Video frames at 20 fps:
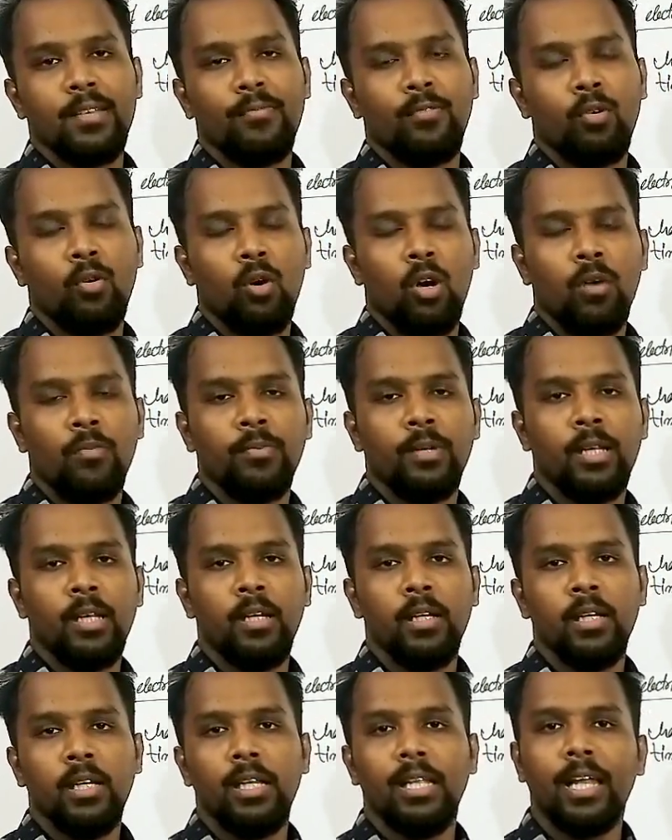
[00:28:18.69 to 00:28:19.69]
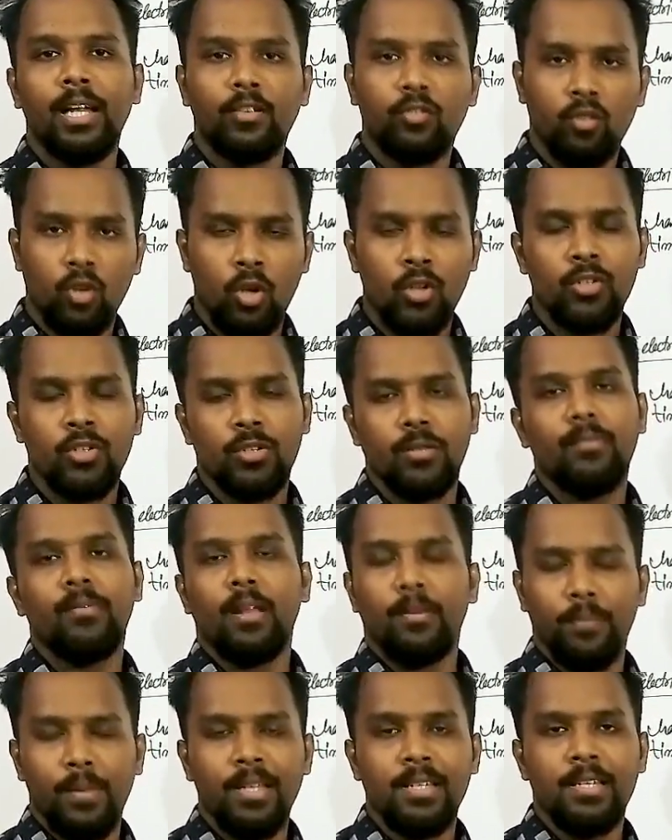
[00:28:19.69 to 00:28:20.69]
flow of the electrons,
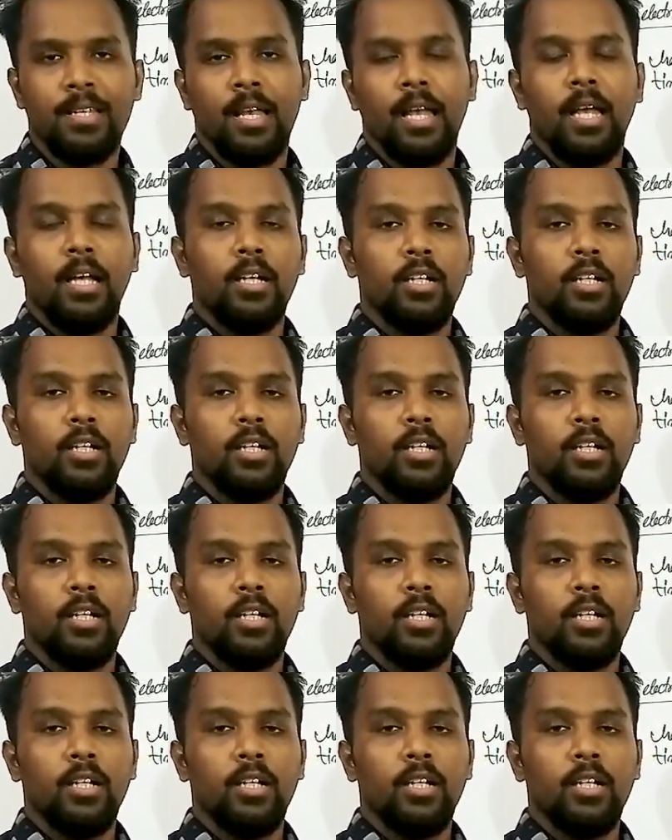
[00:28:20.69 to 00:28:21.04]
that means,